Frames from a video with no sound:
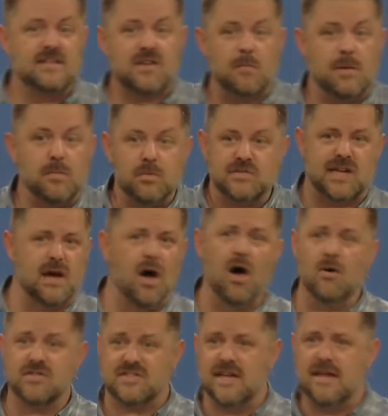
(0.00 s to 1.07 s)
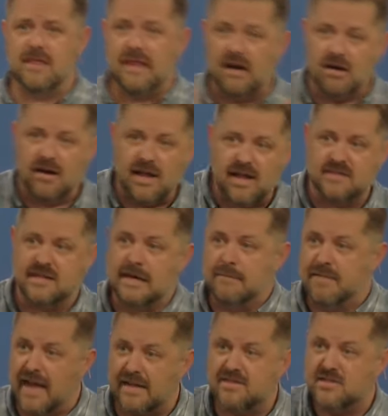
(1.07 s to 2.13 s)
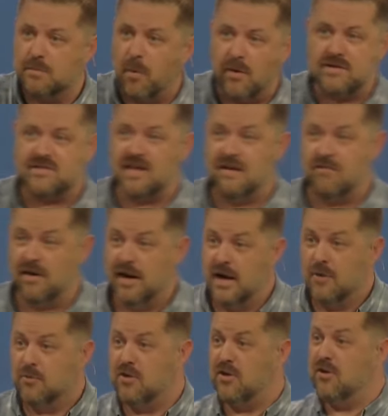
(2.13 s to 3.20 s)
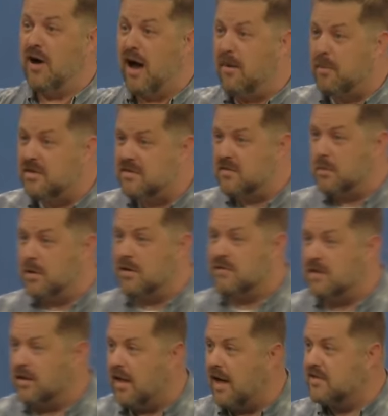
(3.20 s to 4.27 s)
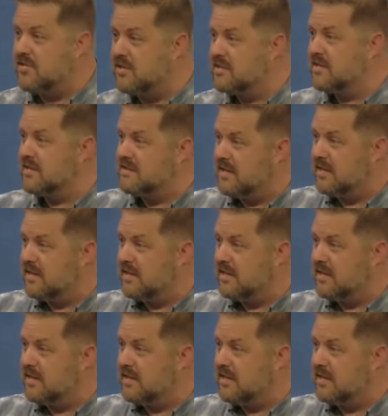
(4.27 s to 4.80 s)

some people say, oh, see, there it is. That supports slavery. Well, do you know how much of the book of Colossians is